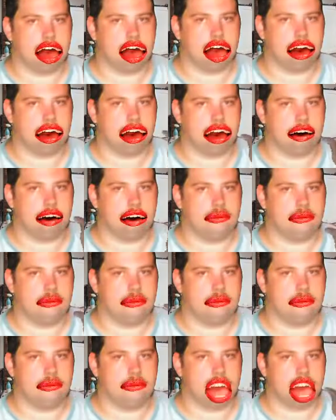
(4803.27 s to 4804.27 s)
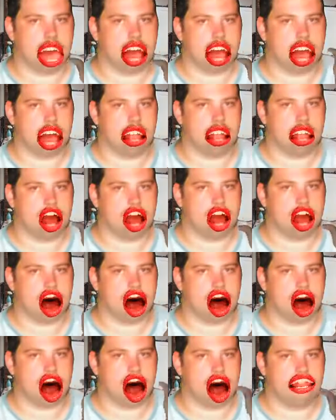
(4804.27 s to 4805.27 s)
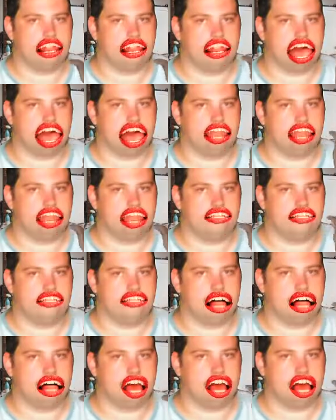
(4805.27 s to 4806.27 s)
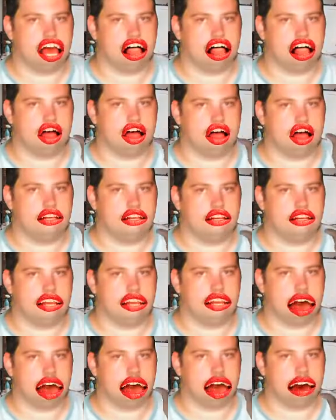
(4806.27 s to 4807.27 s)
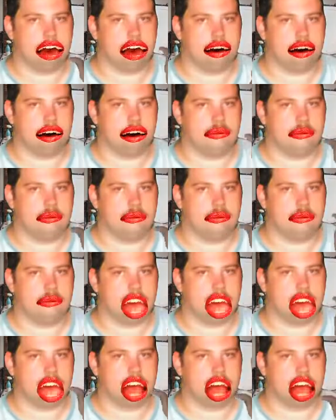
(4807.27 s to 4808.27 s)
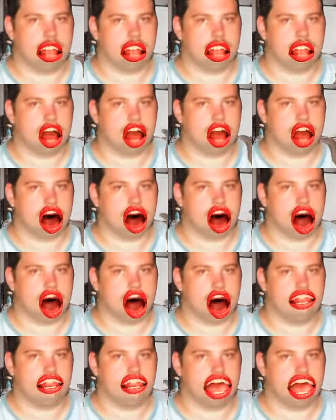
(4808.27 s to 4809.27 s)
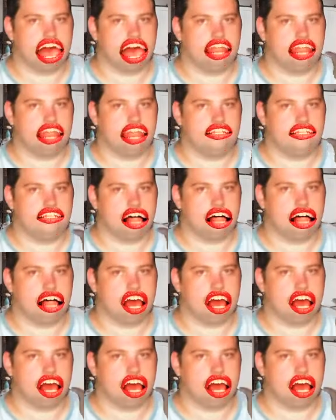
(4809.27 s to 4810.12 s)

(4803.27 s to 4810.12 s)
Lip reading: just like canned percussion, and it just sounds like absolute garbage. It's basically just like